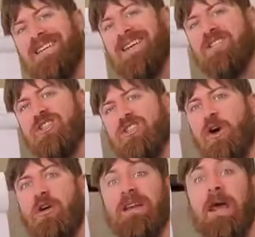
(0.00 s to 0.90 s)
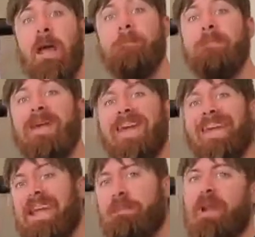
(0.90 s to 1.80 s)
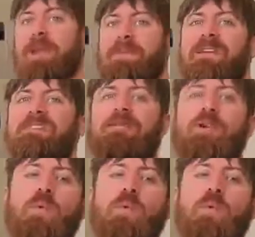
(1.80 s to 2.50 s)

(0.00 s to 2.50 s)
to get started making money. Because if